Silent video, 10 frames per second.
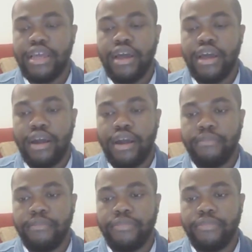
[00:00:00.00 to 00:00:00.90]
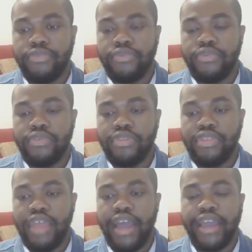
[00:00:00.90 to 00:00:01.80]

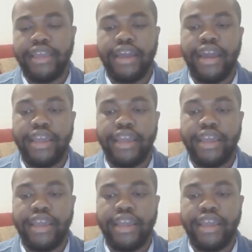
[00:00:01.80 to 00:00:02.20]
I